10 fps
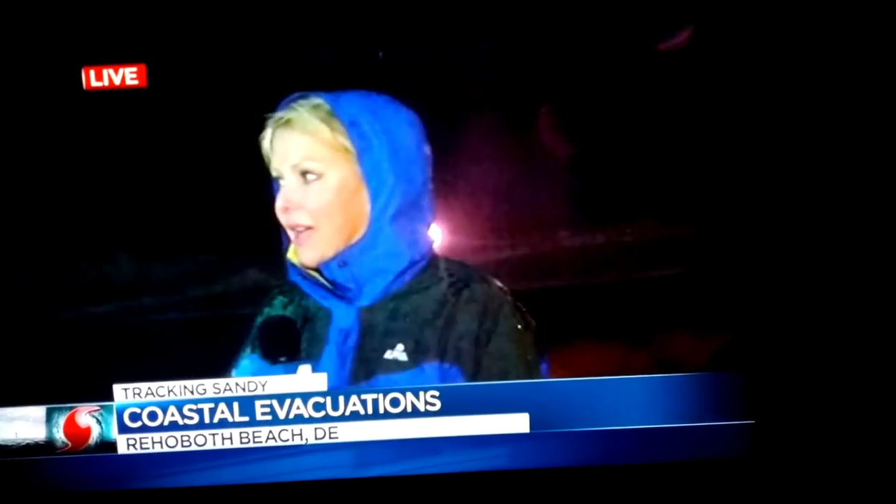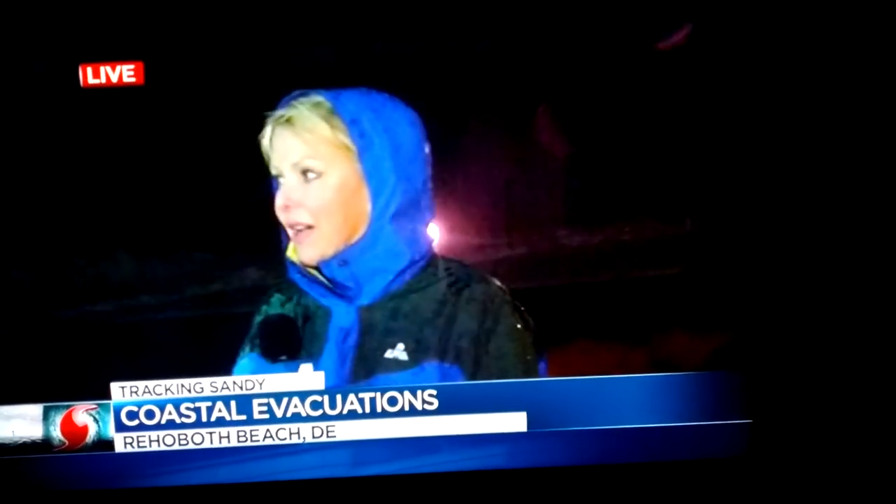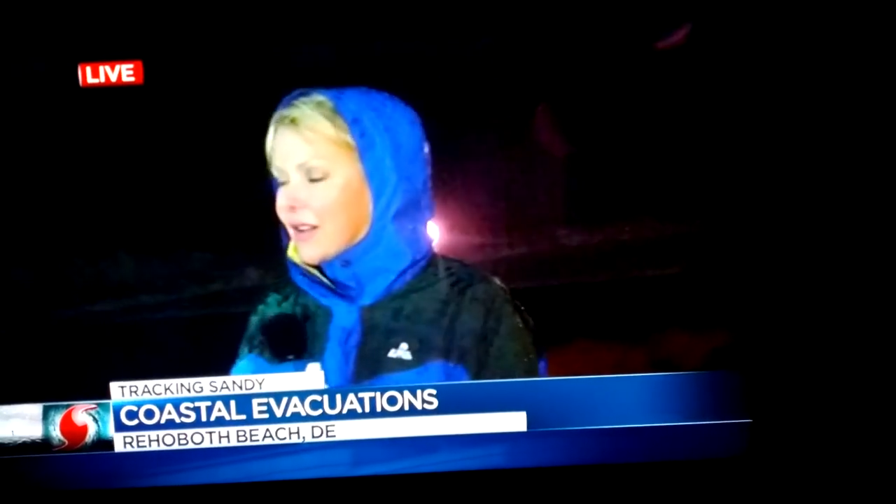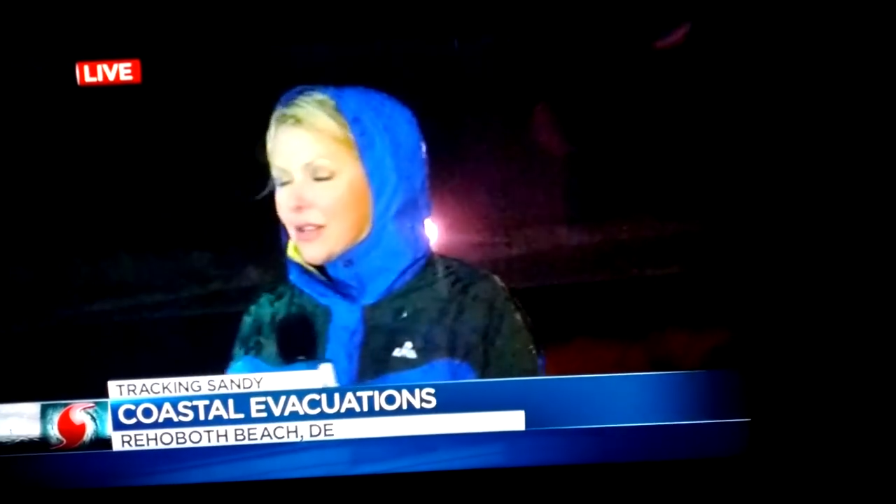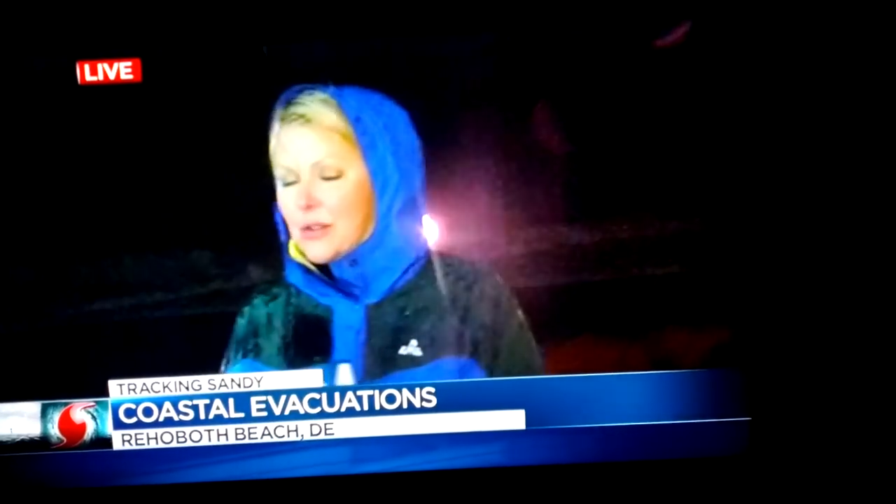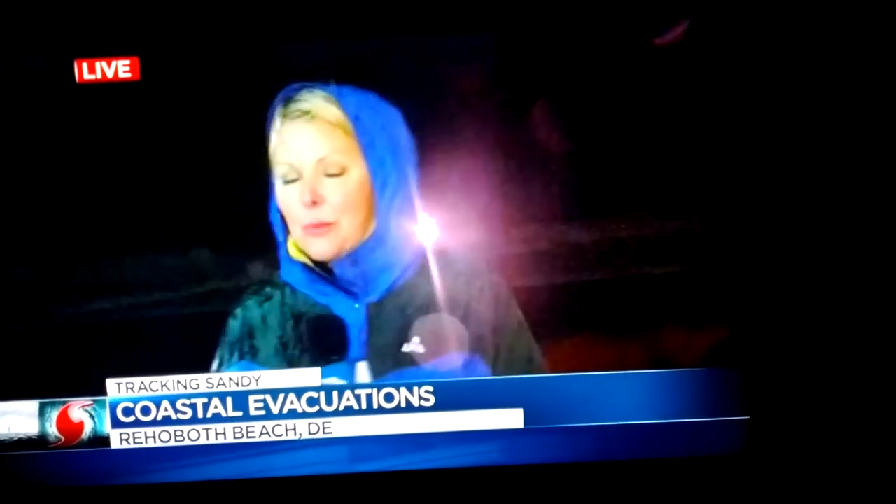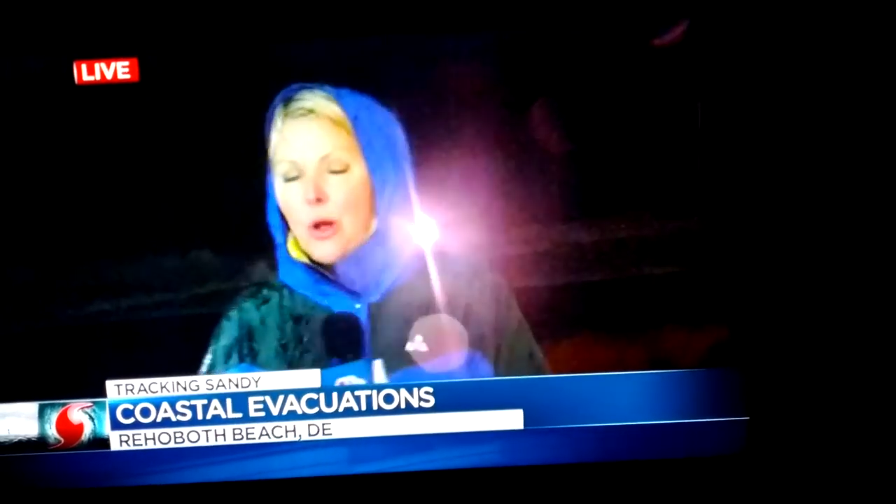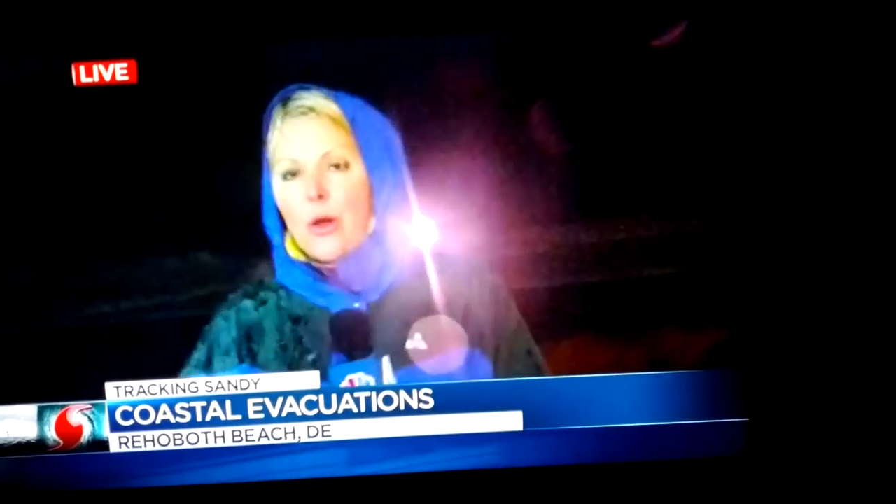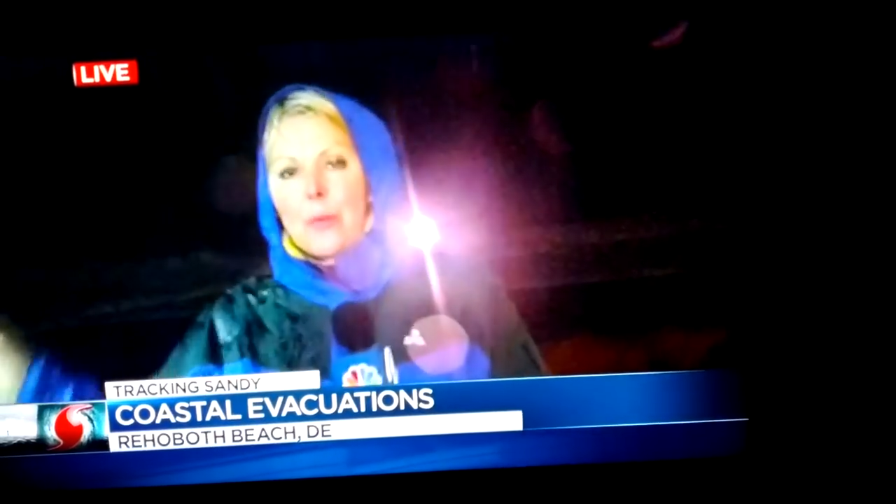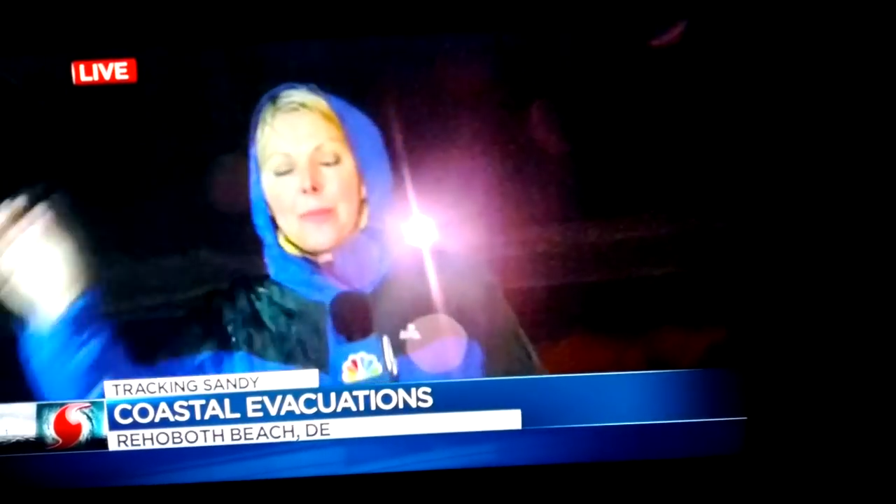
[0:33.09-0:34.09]
out here
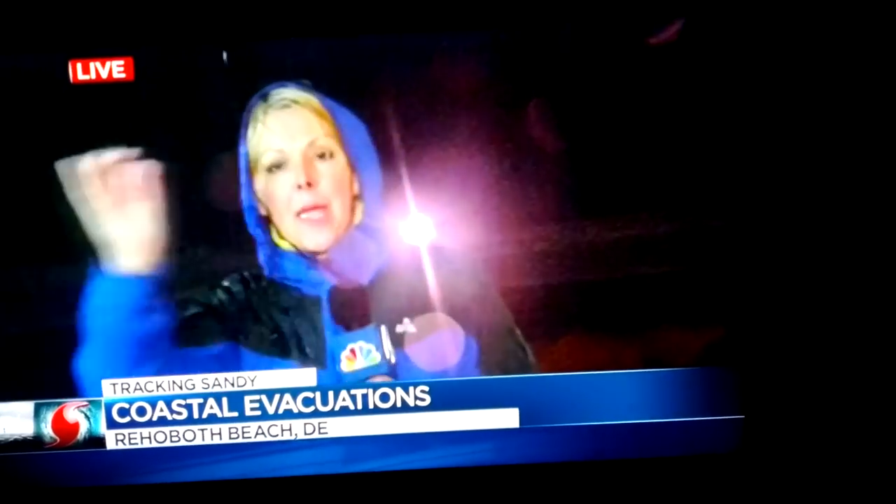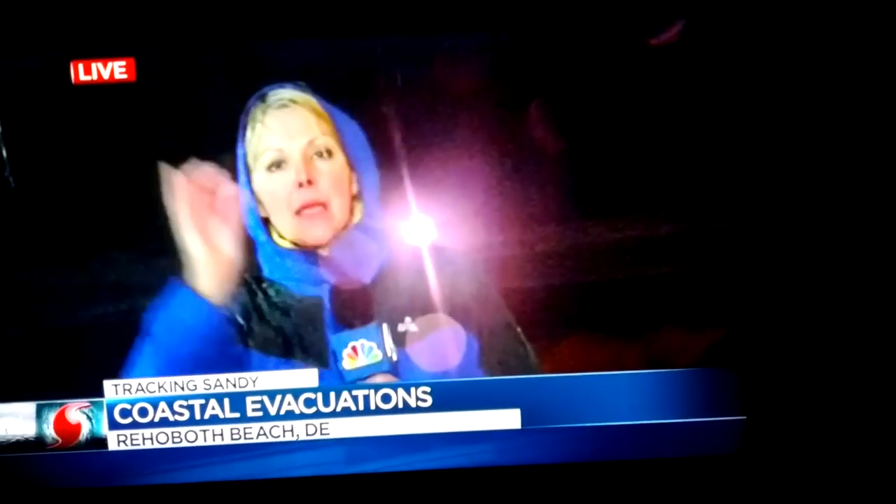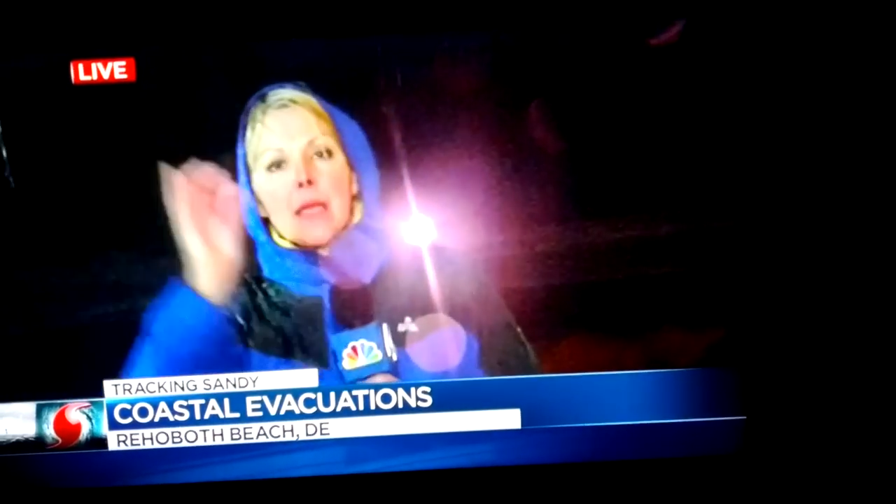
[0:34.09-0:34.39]
tomorrow. Yeah,